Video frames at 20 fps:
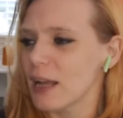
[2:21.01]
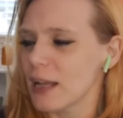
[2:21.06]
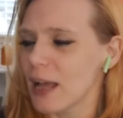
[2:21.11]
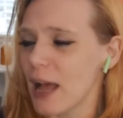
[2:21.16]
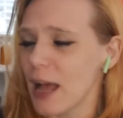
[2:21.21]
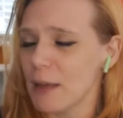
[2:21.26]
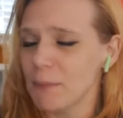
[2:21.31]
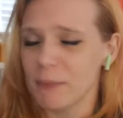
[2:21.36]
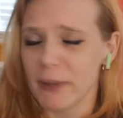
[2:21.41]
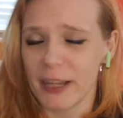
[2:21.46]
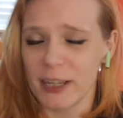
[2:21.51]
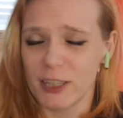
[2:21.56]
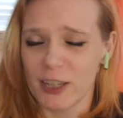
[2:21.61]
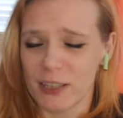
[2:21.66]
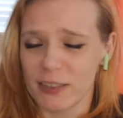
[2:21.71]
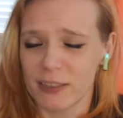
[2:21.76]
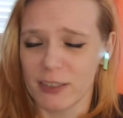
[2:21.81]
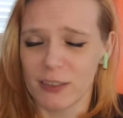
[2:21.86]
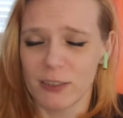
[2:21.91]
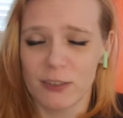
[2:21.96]
I'm
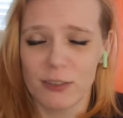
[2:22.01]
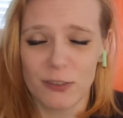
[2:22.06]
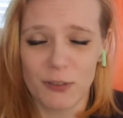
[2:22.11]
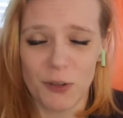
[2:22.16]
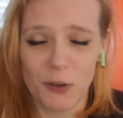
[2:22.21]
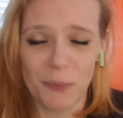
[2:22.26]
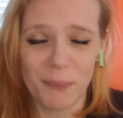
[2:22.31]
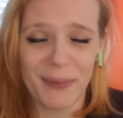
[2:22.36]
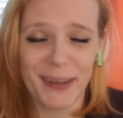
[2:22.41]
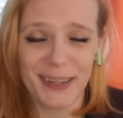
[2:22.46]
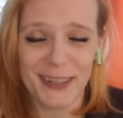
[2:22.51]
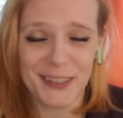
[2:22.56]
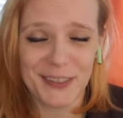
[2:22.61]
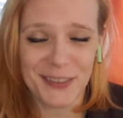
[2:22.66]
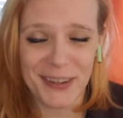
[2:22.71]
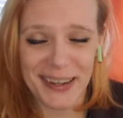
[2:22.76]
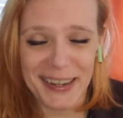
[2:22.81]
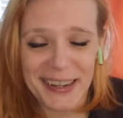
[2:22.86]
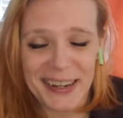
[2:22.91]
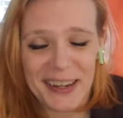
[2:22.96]
digesting so much
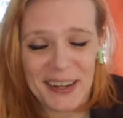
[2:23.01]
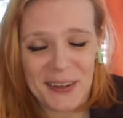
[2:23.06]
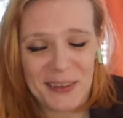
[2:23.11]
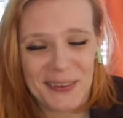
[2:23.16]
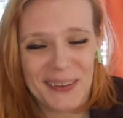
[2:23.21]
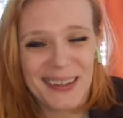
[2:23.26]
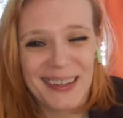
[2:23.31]
right now.